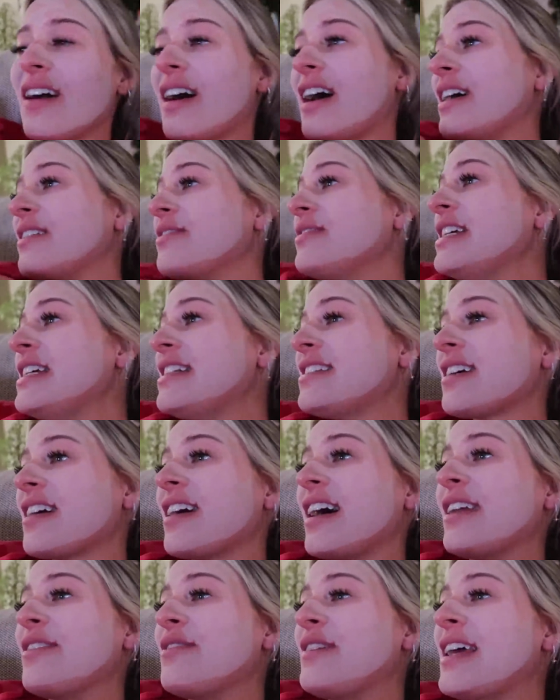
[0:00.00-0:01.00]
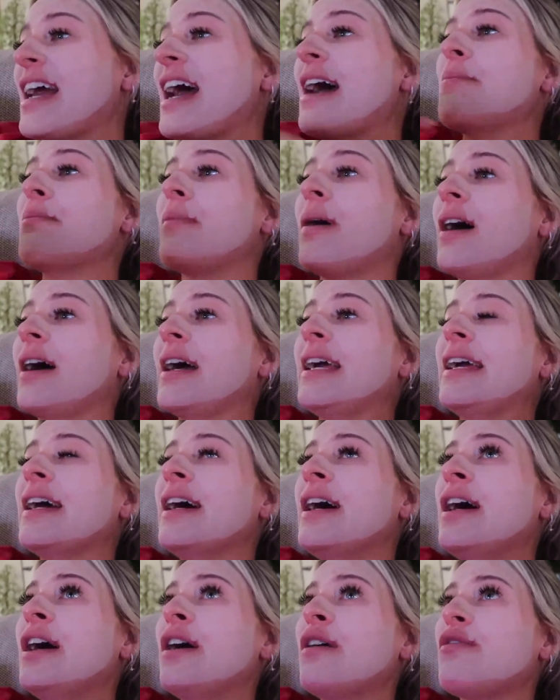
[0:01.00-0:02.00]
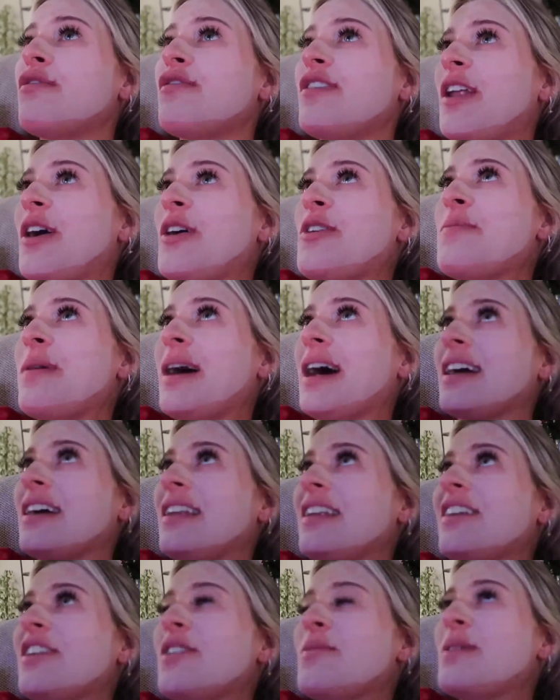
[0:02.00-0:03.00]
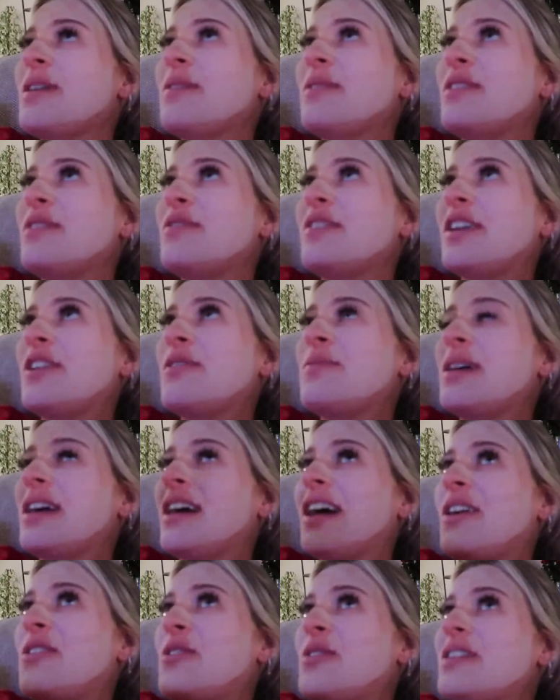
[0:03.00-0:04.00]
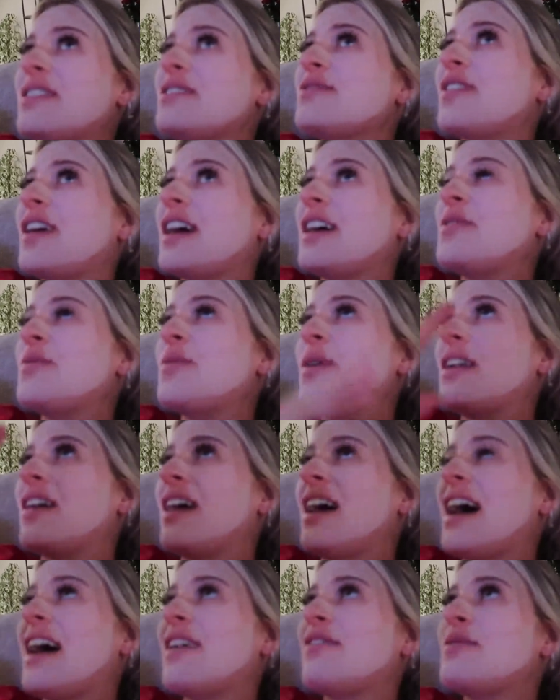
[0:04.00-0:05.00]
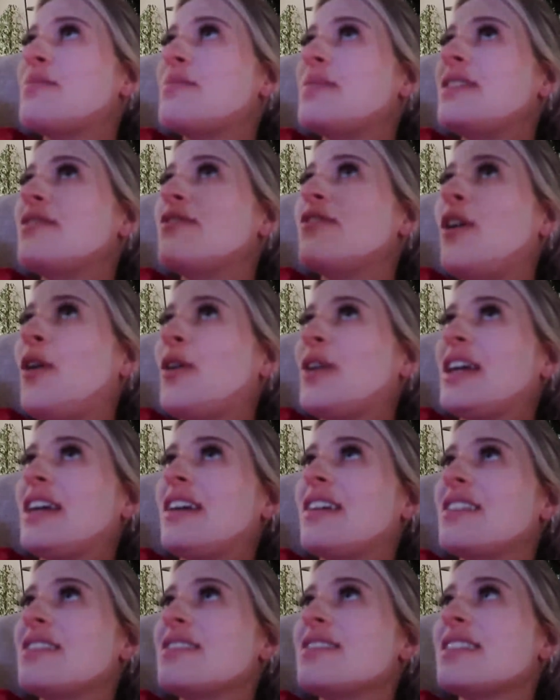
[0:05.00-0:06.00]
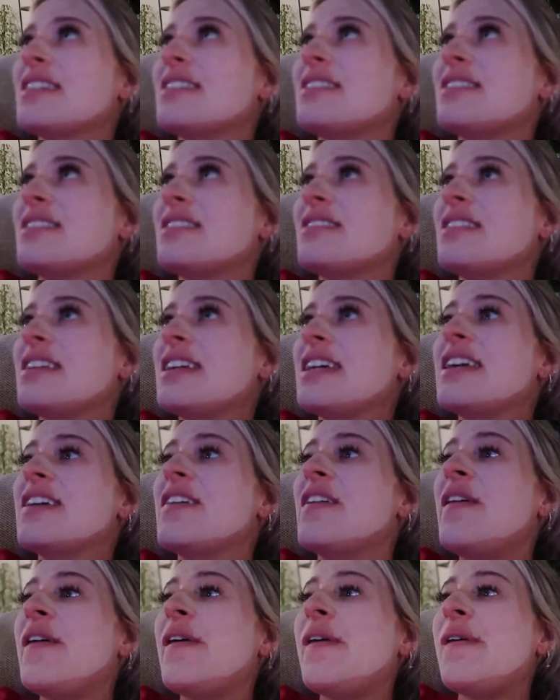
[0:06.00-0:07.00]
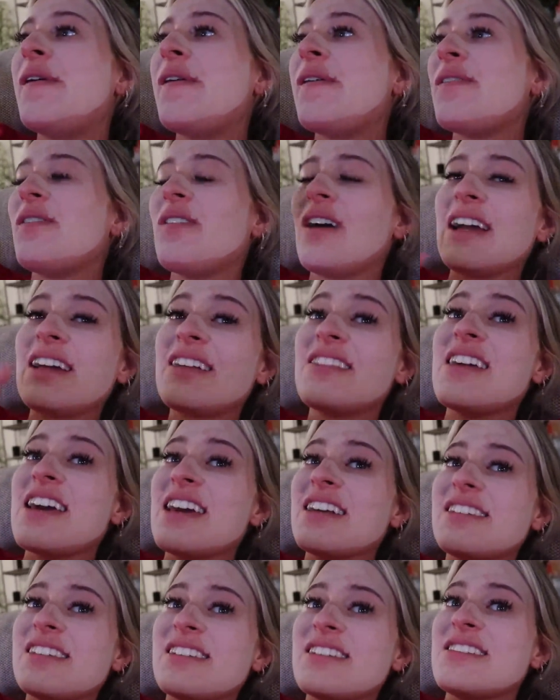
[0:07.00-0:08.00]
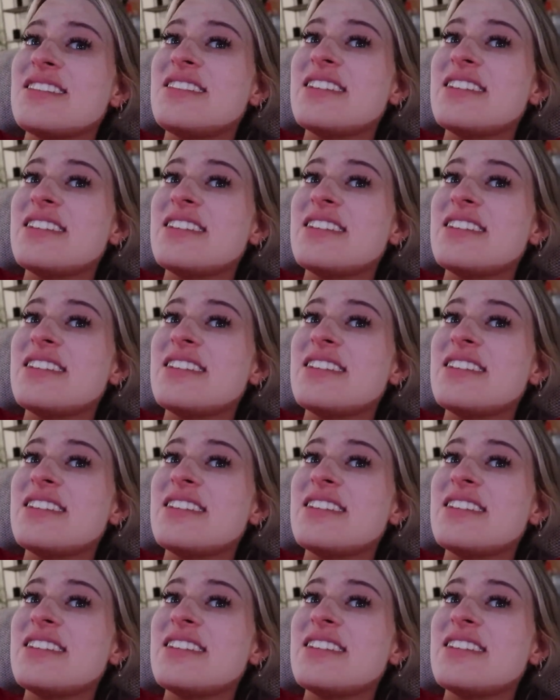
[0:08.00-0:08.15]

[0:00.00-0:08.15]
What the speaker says: I need to kind of get my flow back a little bit with filming. I always find when I haven't been vlogging consistently like this in a